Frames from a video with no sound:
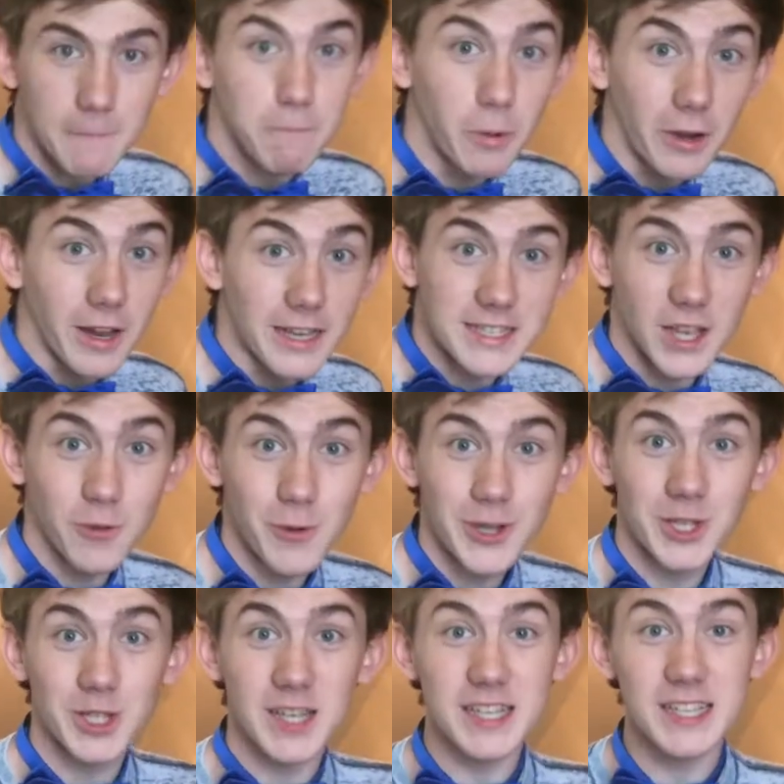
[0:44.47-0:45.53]
But
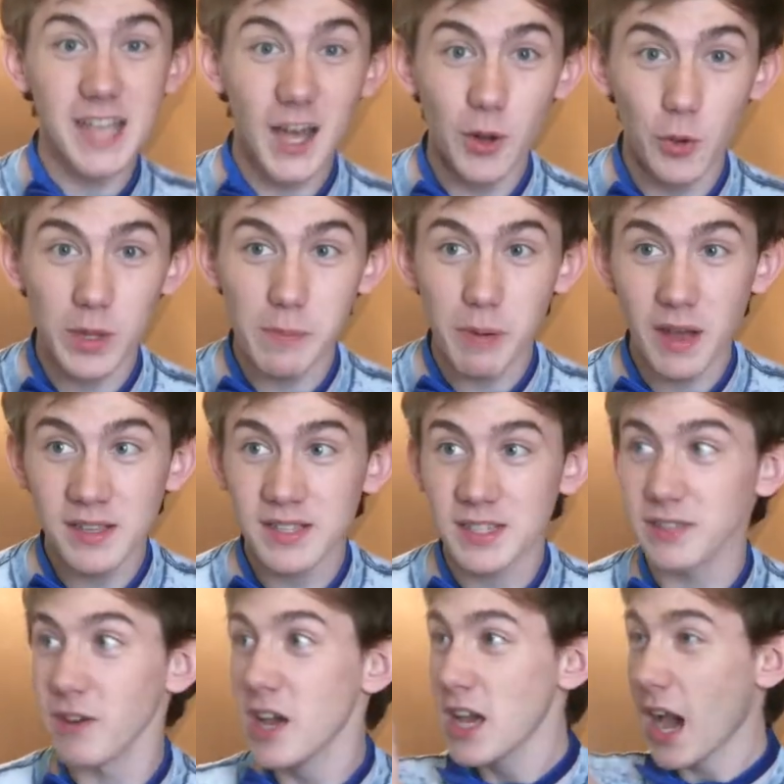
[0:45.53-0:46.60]
acceleration is not only
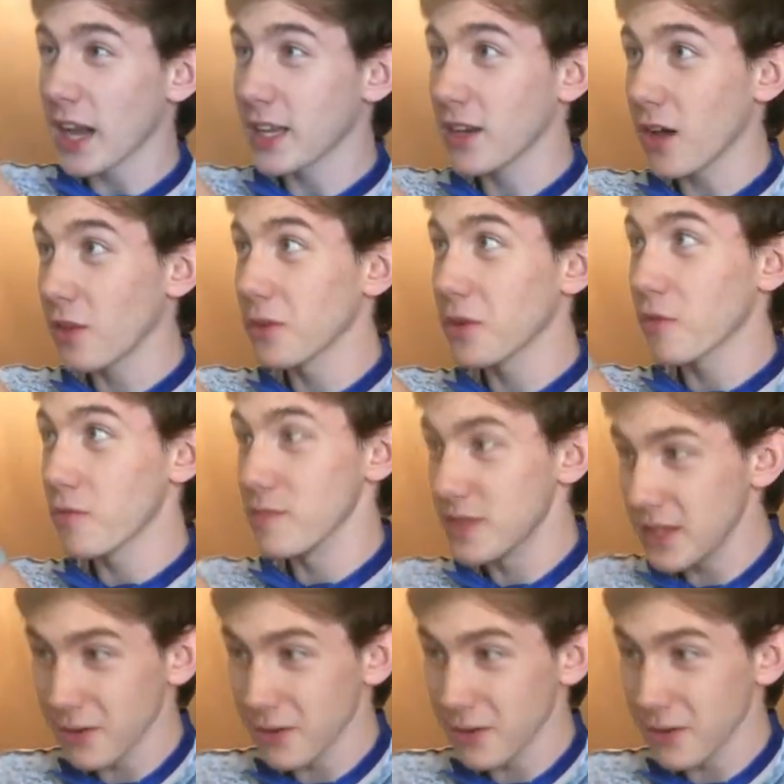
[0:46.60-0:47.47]
positive. I can not only go from